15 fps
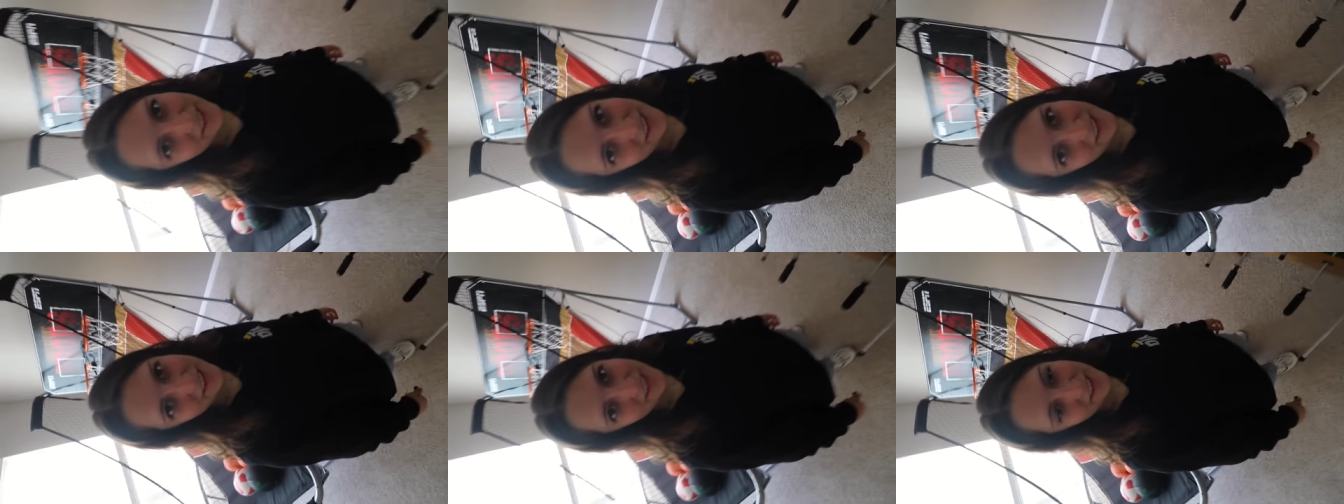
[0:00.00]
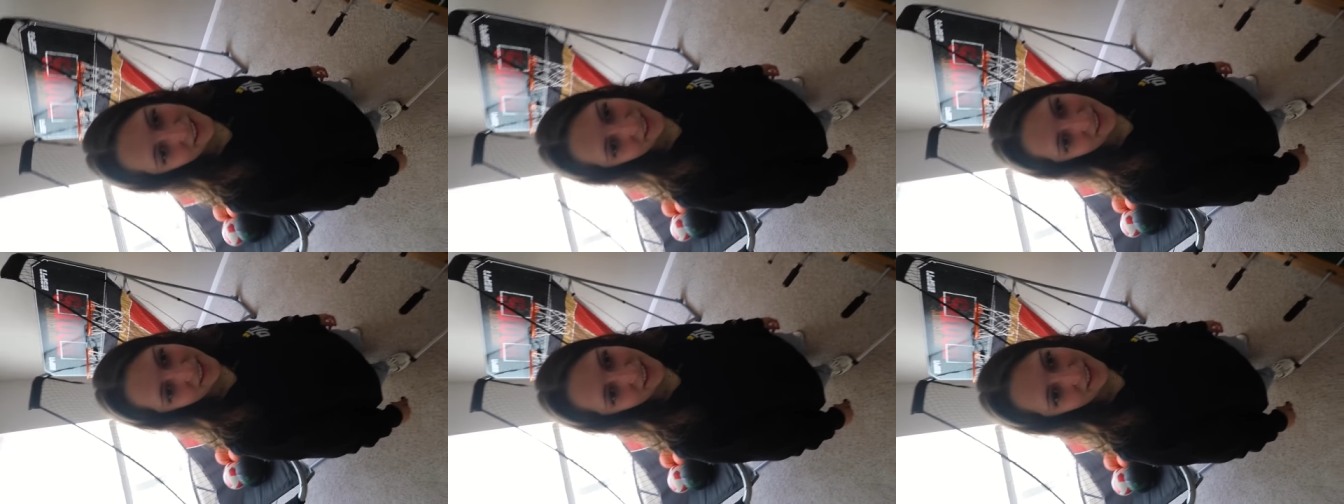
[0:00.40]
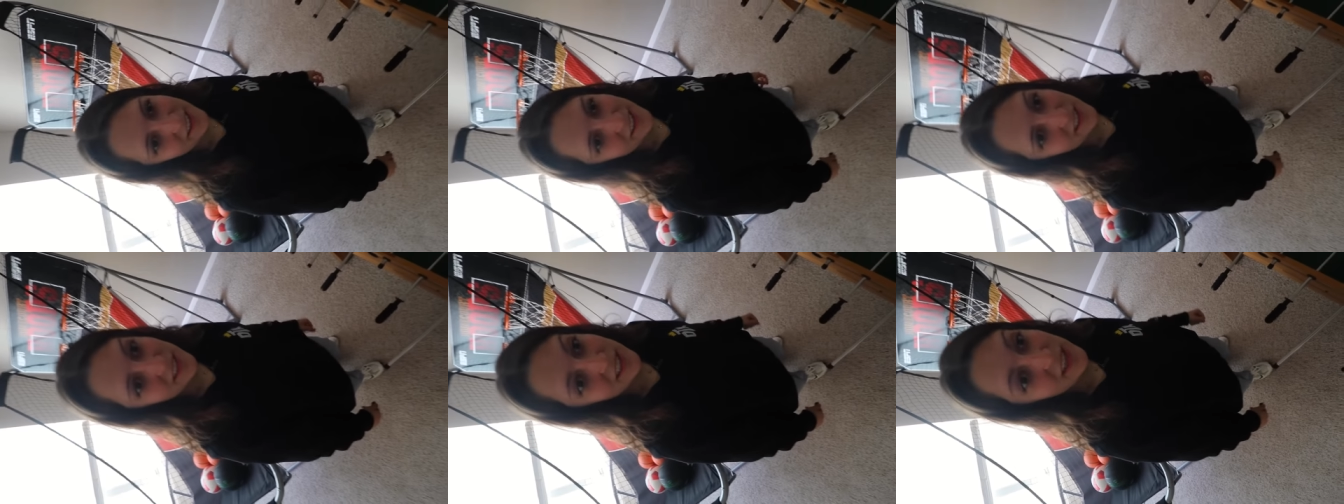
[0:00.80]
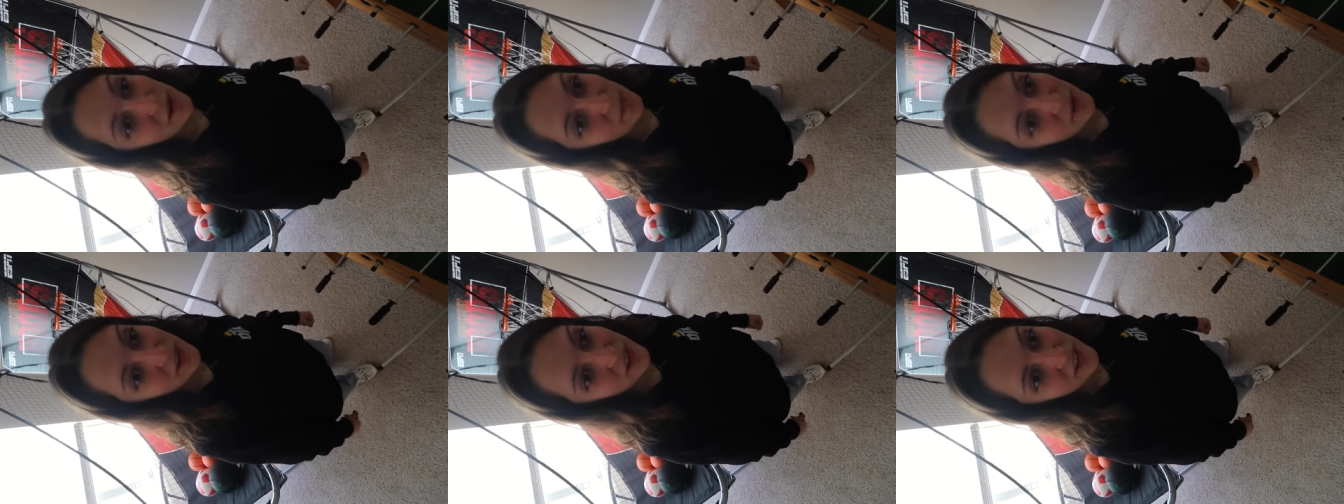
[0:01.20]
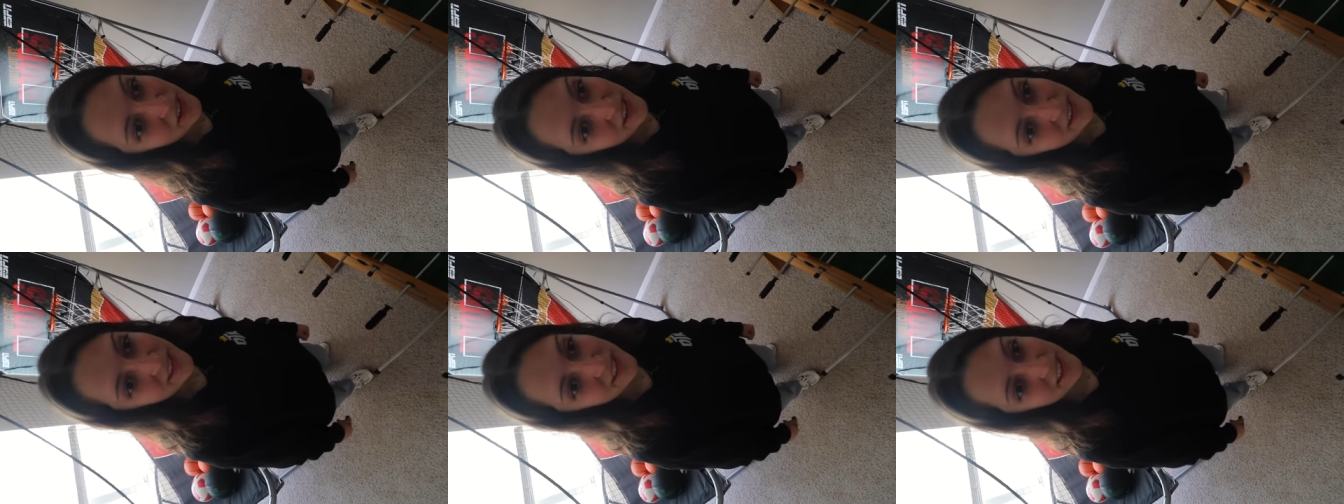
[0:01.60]
I don't know. Summer.
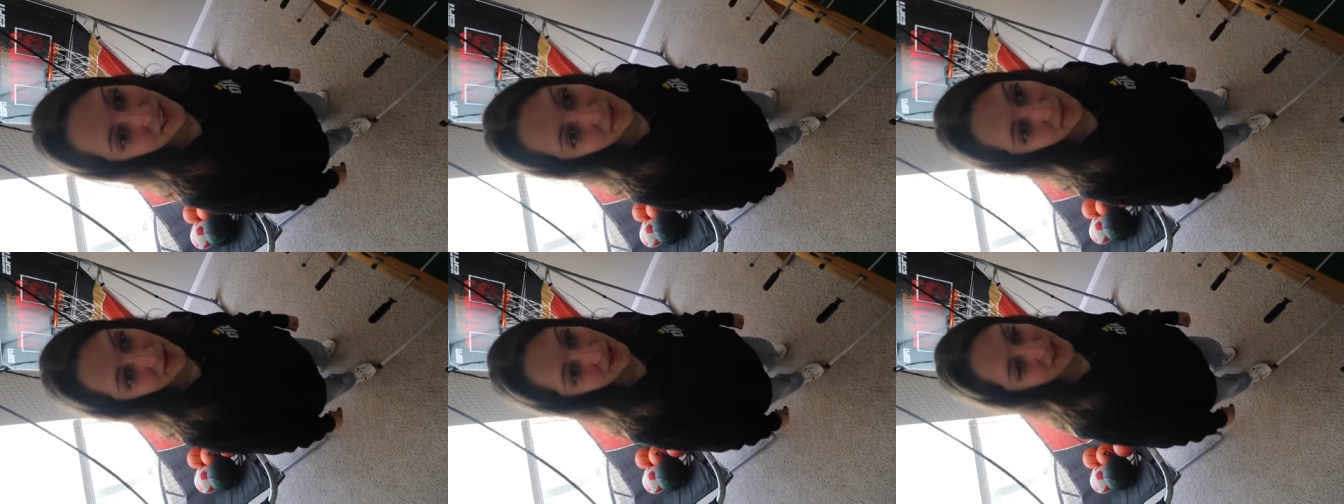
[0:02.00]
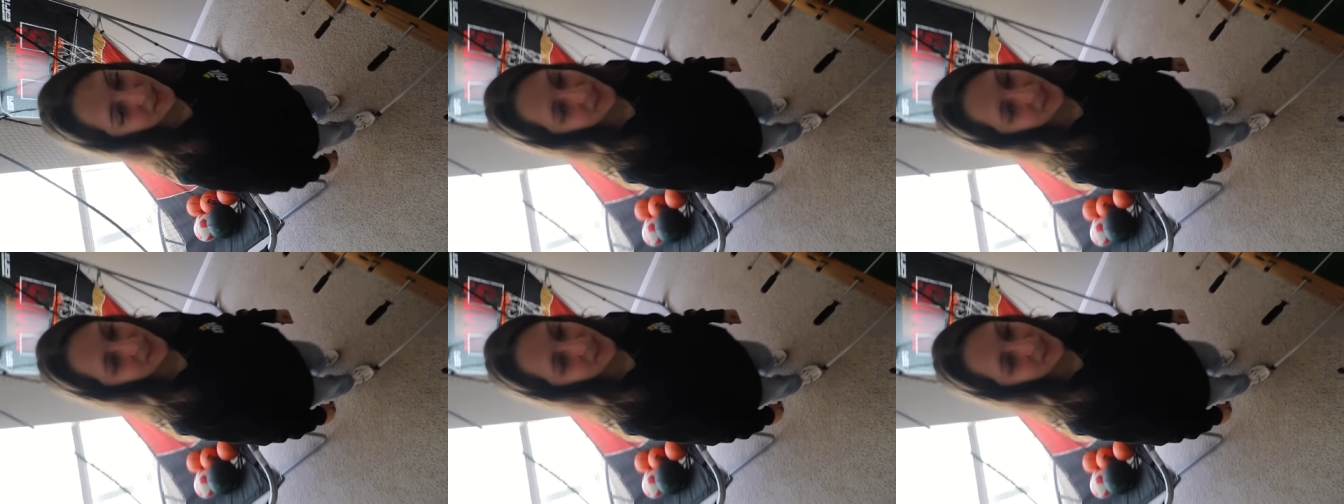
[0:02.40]
Summer.